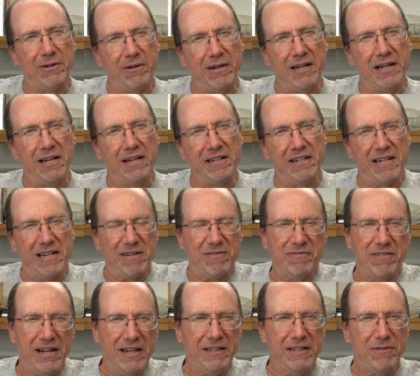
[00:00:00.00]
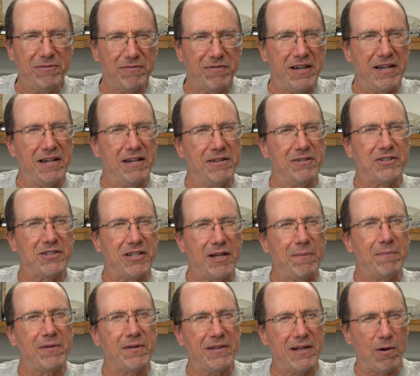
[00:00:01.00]
around, and I finally found
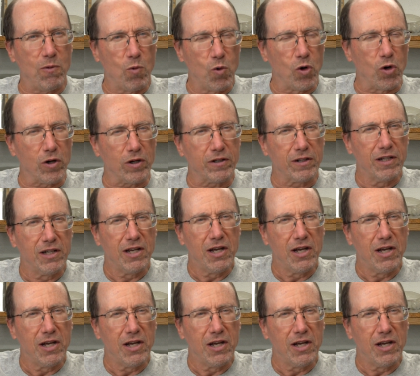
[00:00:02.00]
something that worked,